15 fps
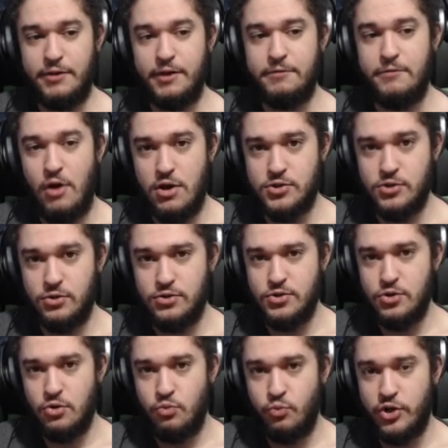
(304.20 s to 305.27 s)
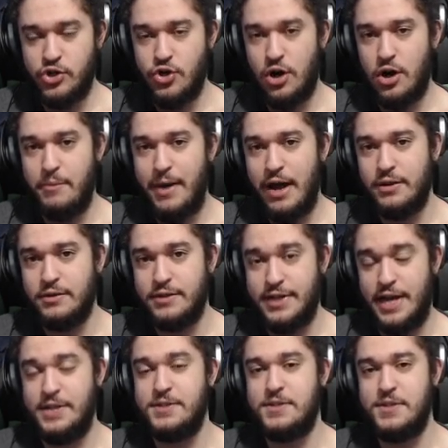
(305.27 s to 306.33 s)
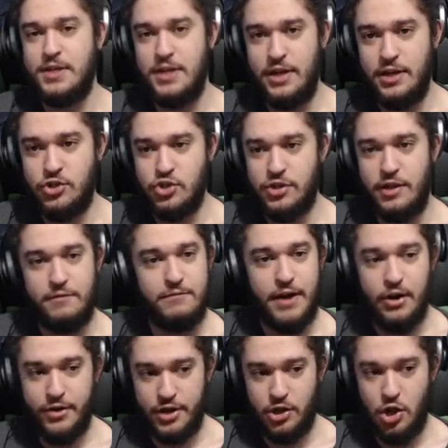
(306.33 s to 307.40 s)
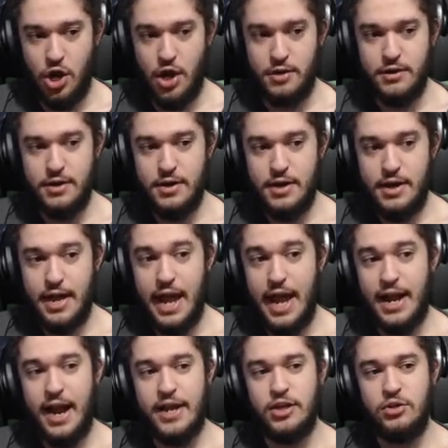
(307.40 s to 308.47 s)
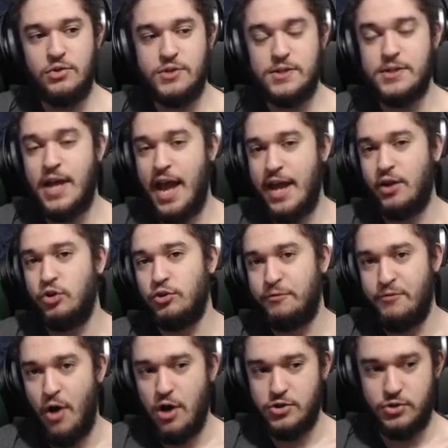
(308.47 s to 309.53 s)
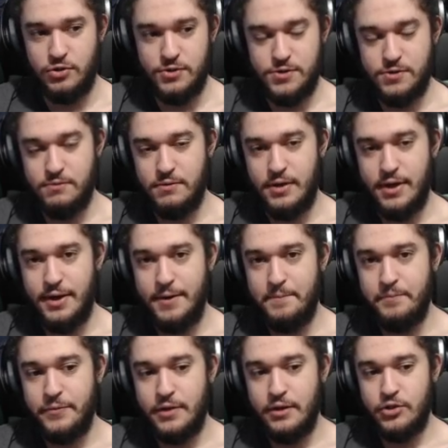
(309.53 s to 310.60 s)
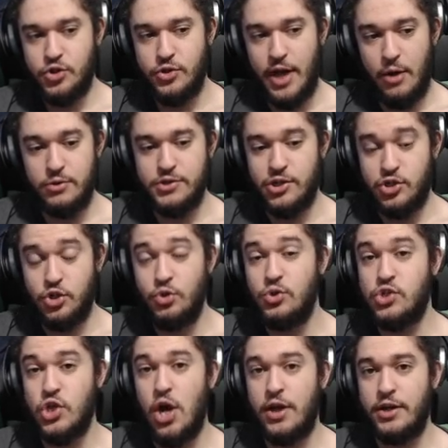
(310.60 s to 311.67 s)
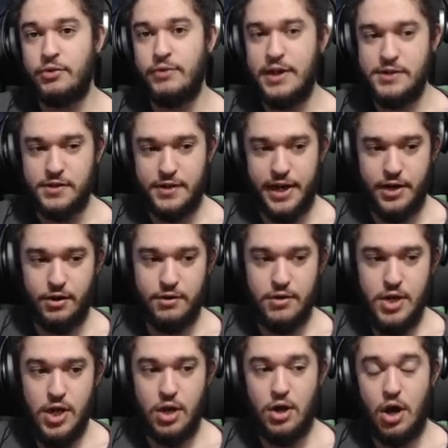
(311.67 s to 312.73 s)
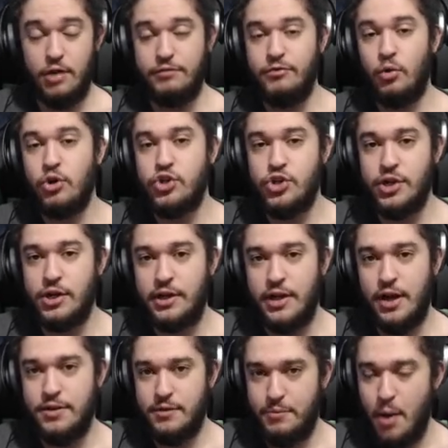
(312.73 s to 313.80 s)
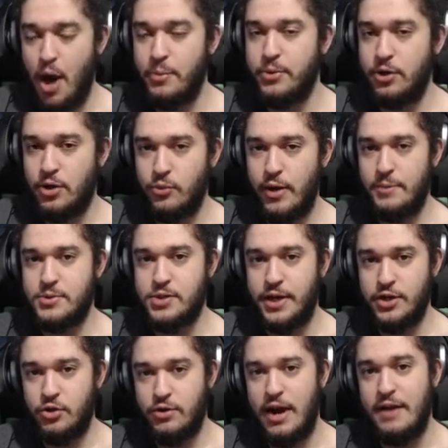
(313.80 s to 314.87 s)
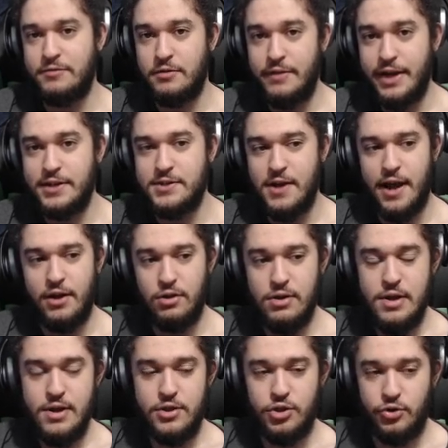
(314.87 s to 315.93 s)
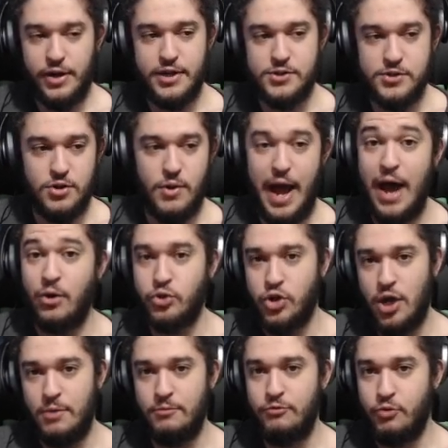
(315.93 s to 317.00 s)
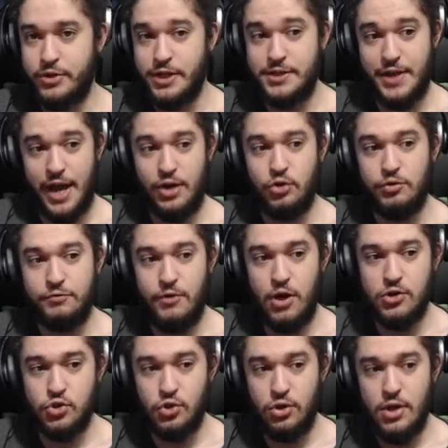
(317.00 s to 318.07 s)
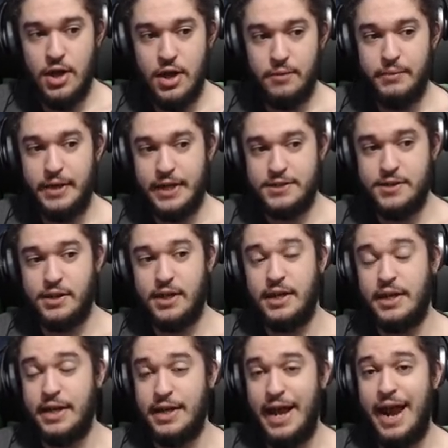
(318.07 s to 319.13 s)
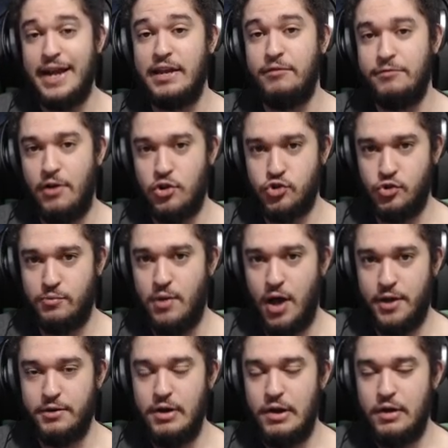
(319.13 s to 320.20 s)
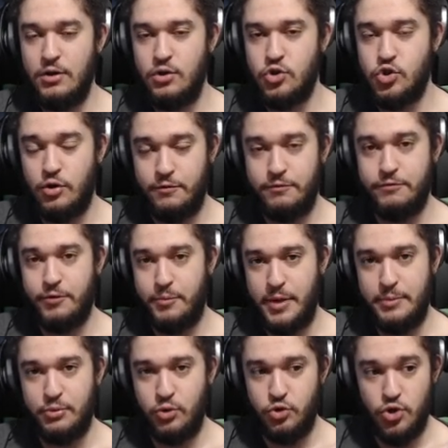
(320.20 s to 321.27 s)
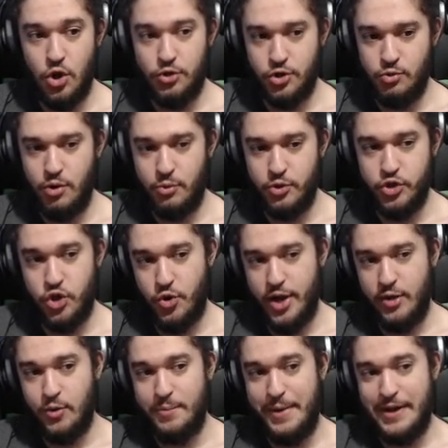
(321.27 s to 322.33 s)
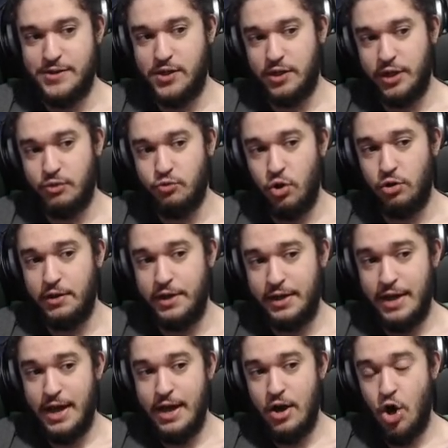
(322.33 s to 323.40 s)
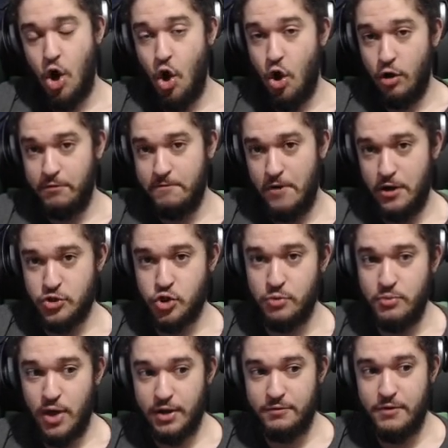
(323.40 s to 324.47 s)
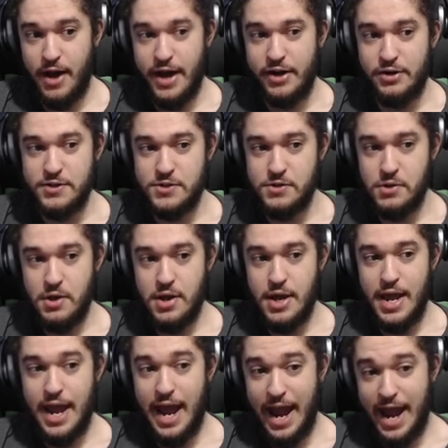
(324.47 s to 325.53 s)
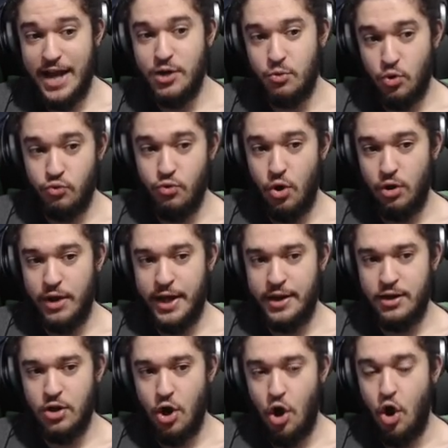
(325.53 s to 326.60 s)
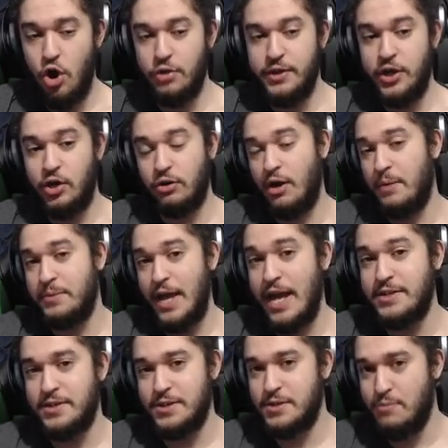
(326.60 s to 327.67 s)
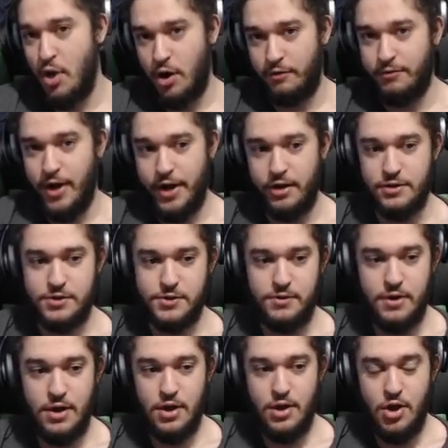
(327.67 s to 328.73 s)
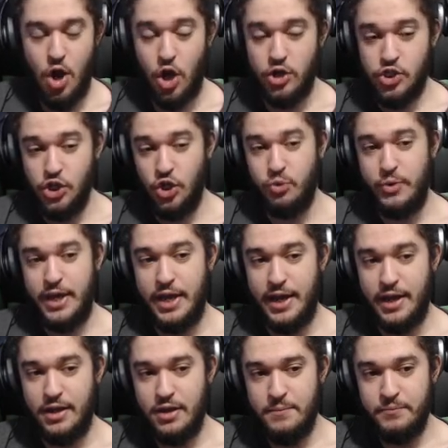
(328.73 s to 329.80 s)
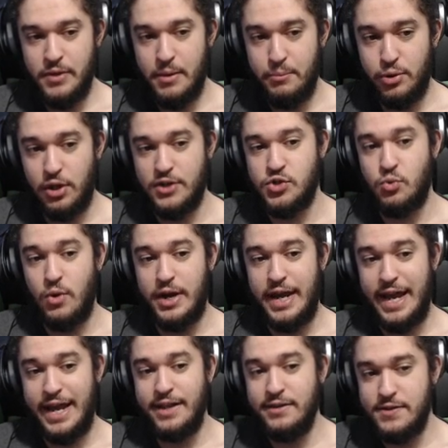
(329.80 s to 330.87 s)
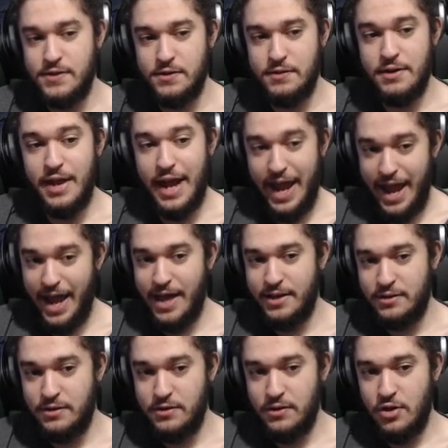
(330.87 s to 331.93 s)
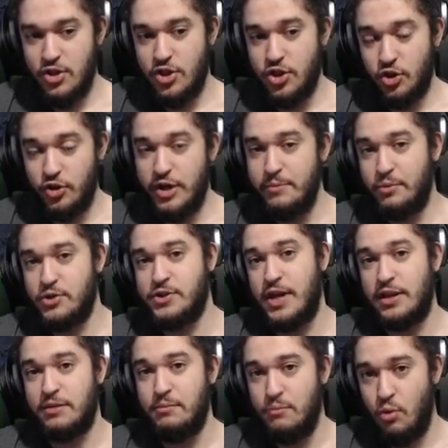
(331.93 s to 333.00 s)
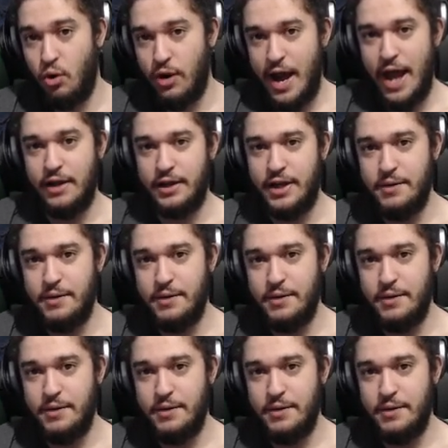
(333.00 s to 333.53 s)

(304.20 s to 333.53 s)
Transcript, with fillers: fossils, which are about 10c each, they vary a lot, and I used tangled fossils. So that was a two socket resonator. Unfortunately, on the popular website Craft of Exile, there is no outcome for the Tangled fossil because it can hit any fossil mod. So for people who don't know what we're doing, we're basically rolling all fossil modifiers and we're rolling all the corrupt essence modifiers until we hit plus one int and 30% more ele.